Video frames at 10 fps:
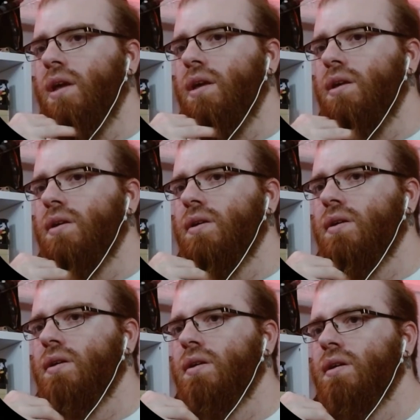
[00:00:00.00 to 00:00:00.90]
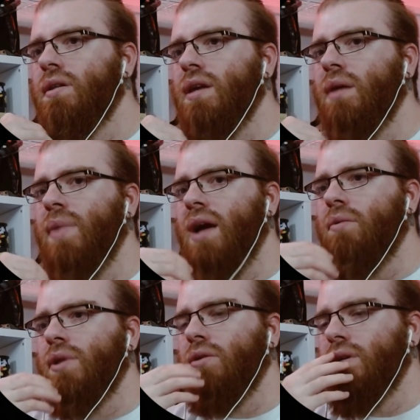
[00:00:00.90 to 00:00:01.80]
Hey, they are
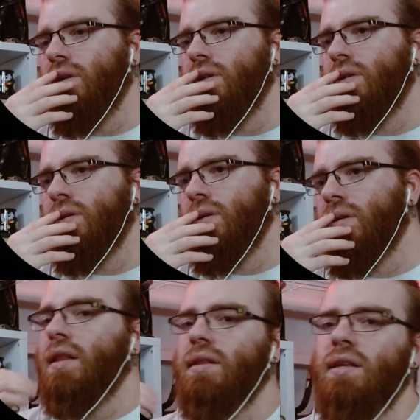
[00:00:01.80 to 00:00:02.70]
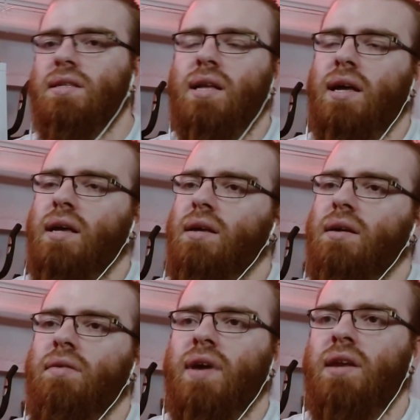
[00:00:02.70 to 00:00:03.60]
back without her. This is like
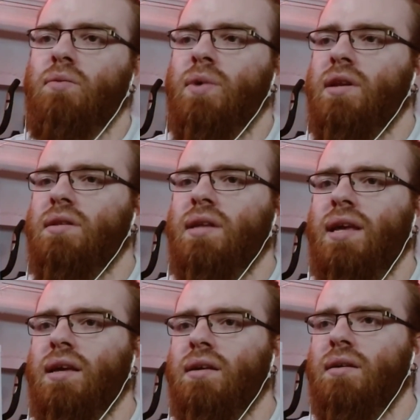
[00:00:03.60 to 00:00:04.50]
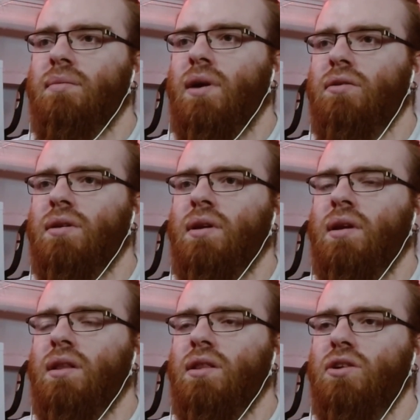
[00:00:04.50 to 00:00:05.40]
a very weird thing about
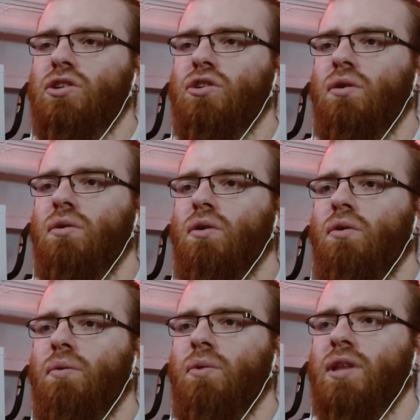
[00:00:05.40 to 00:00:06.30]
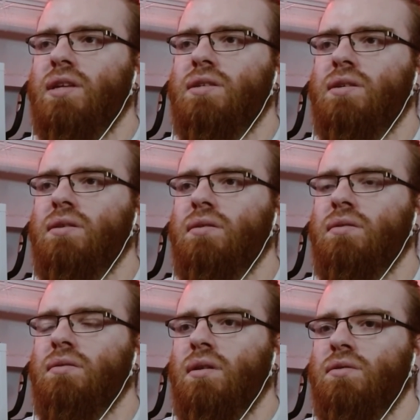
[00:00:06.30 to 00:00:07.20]
the show going with this.
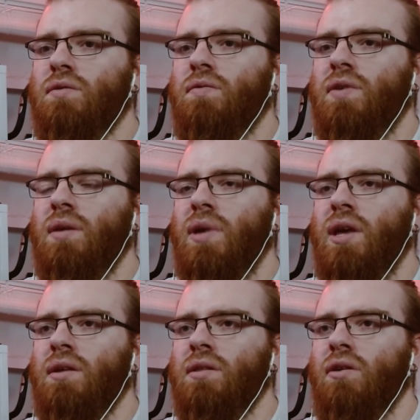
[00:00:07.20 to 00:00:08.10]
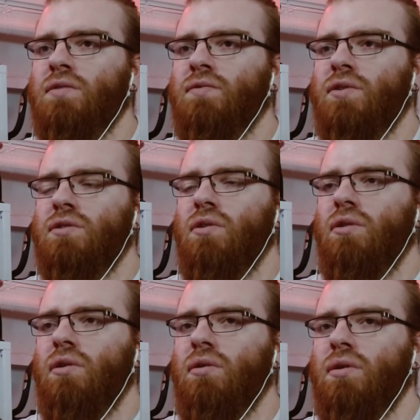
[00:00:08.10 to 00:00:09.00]
Now, Sophia being lost for
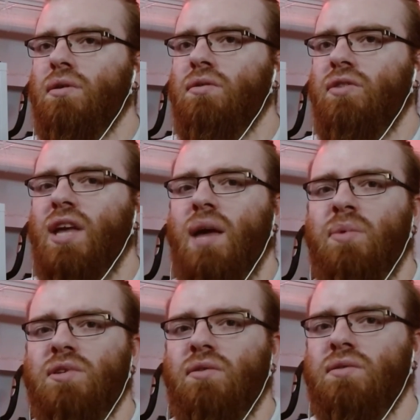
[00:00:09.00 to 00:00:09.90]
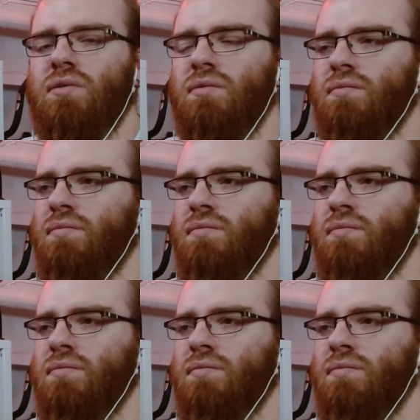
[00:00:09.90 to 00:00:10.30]
so long. 3 episodes.